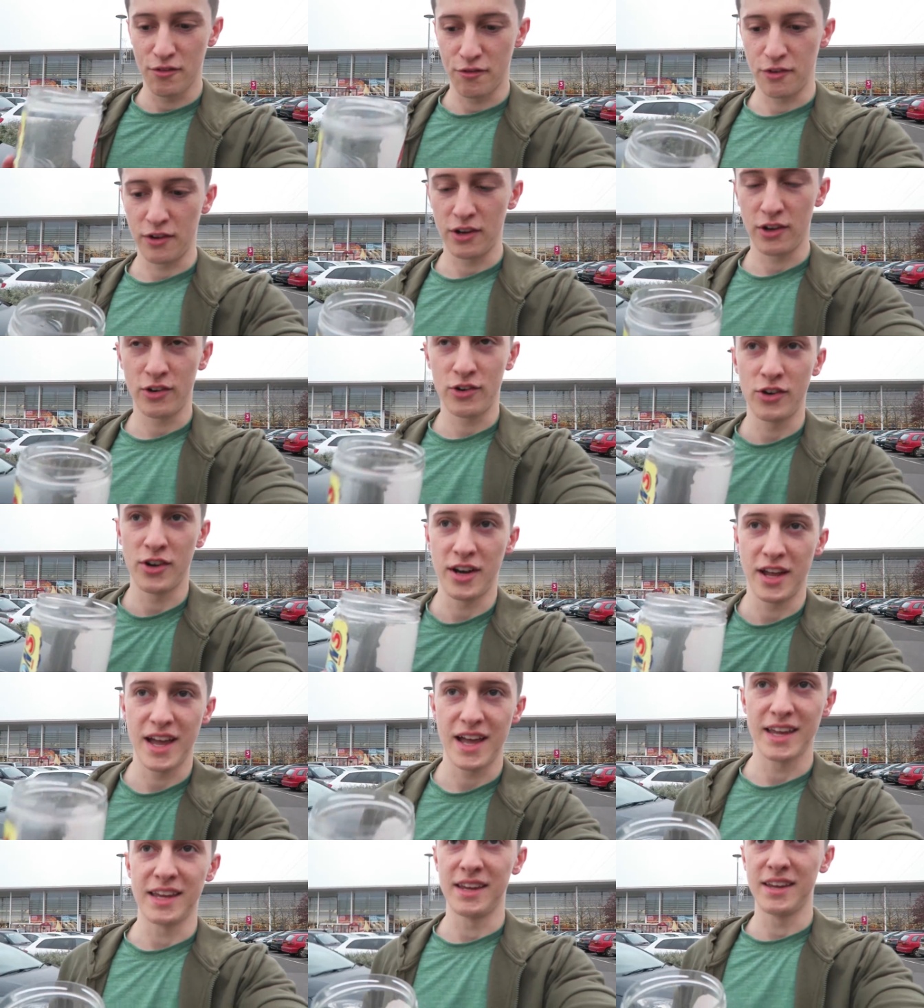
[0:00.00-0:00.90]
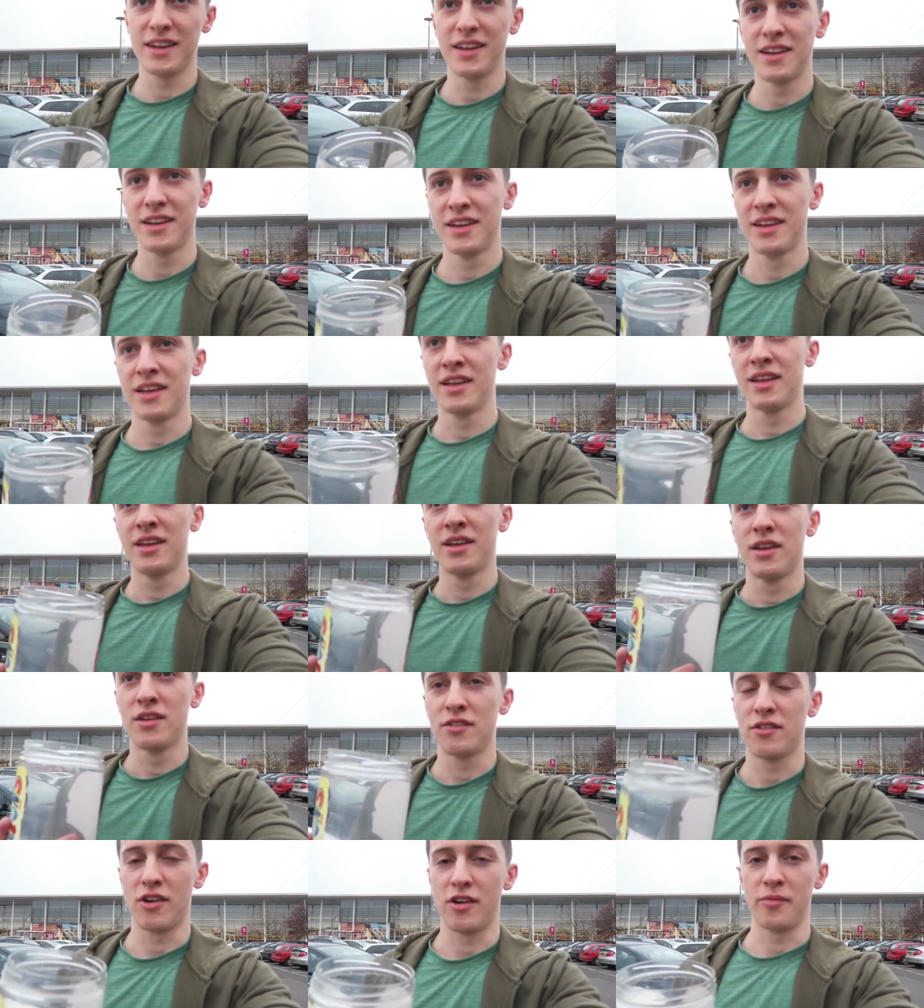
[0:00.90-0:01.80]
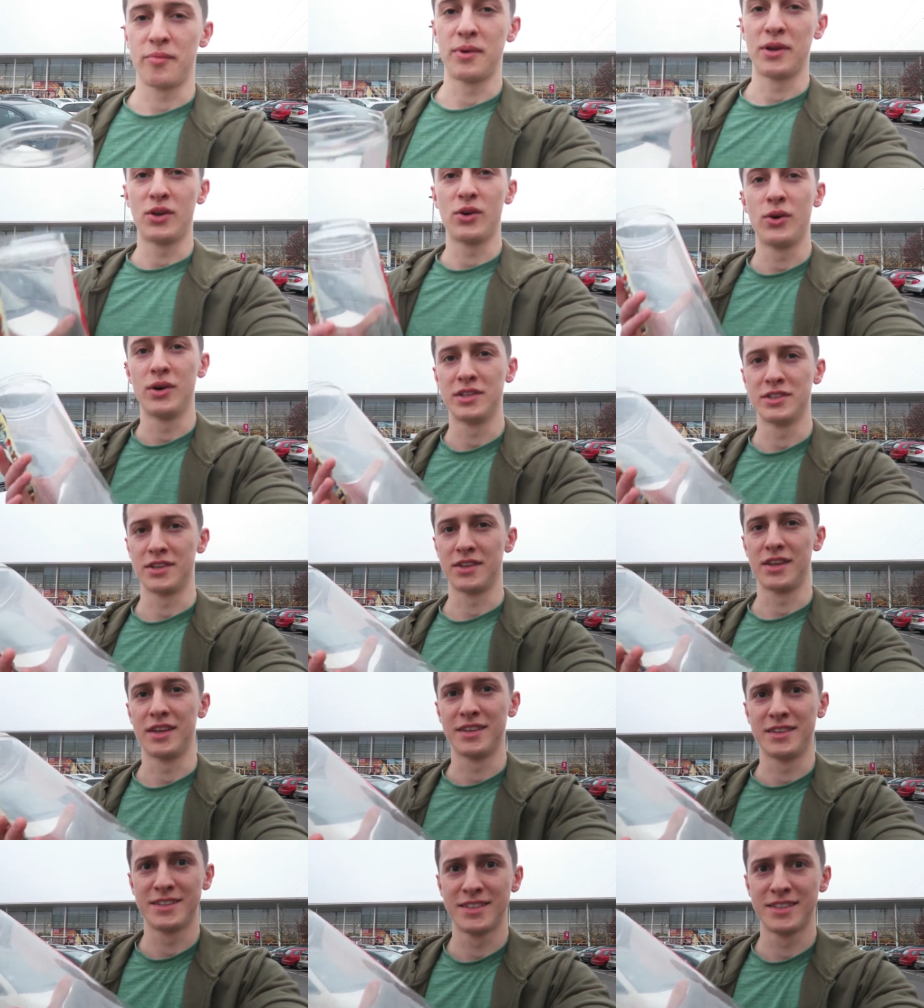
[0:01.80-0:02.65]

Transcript: 308 5p coins in this.